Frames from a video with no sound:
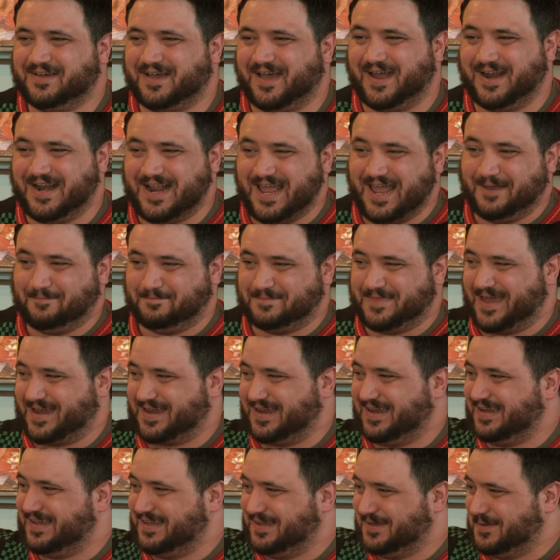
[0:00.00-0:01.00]
an ape that
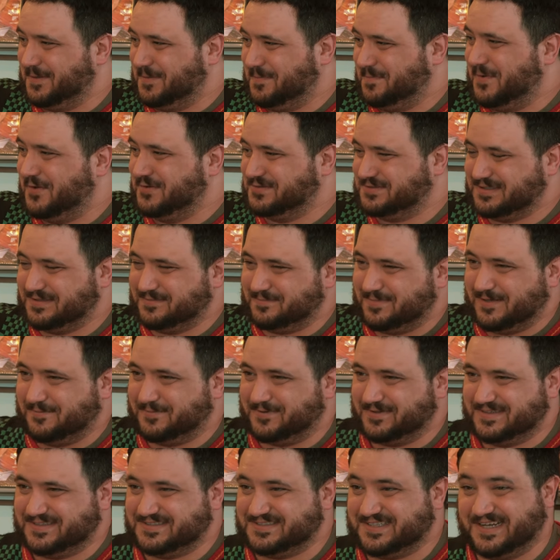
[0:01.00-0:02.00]
can kill most of the
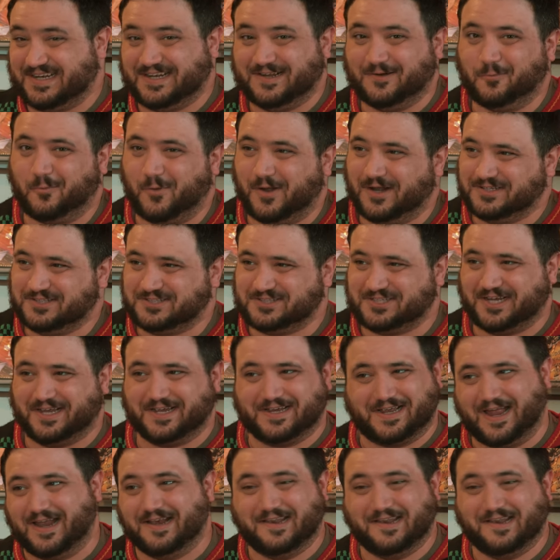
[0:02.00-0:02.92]
people in the city in one chick,